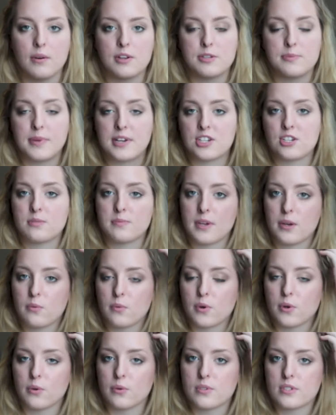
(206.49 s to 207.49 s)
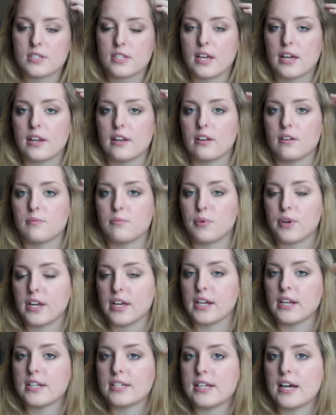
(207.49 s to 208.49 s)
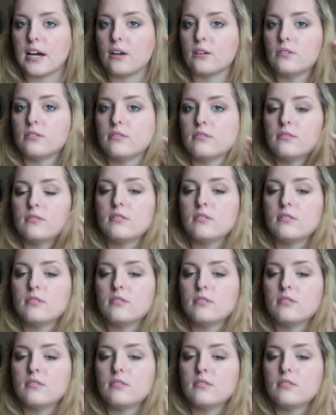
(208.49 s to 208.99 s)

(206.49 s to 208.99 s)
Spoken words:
which matches my roots, and bringing it down.